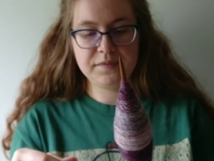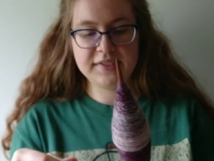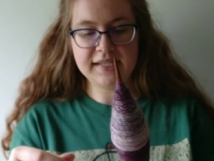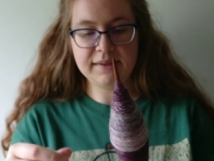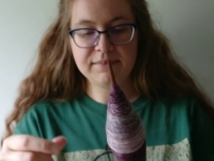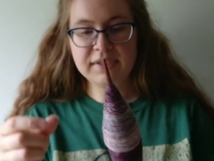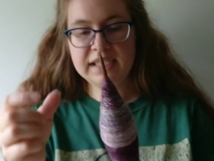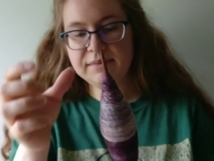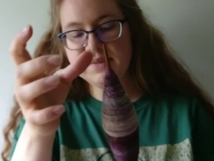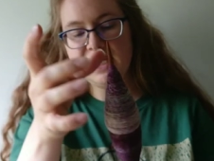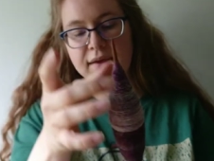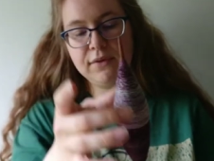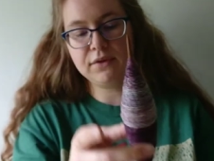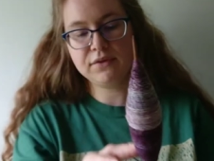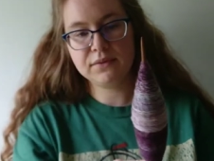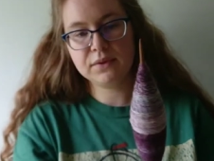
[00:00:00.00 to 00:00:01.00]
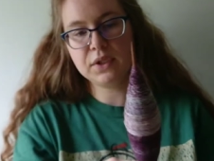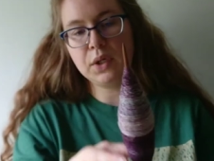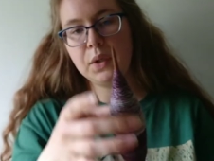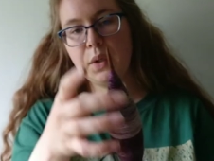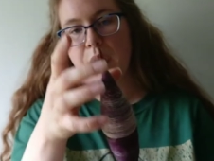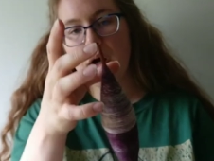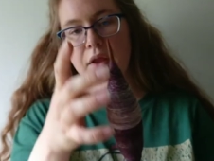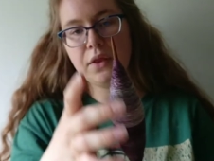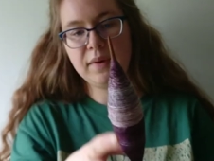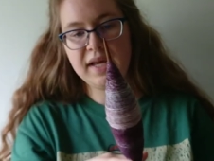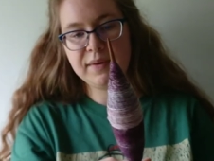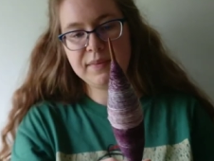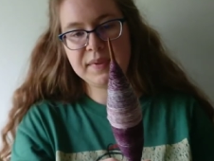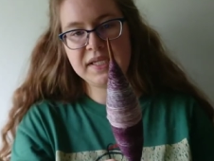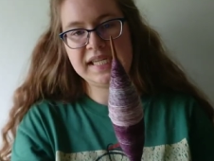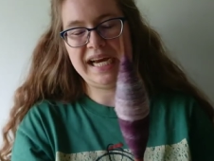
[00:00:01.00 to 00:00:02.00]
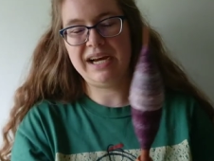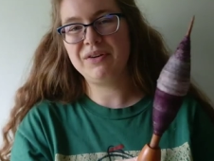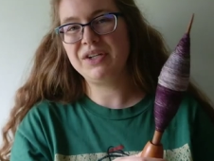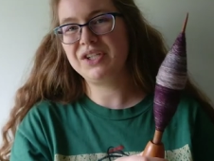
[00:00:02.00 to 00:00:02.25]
Sometimes I will go all the way up and down.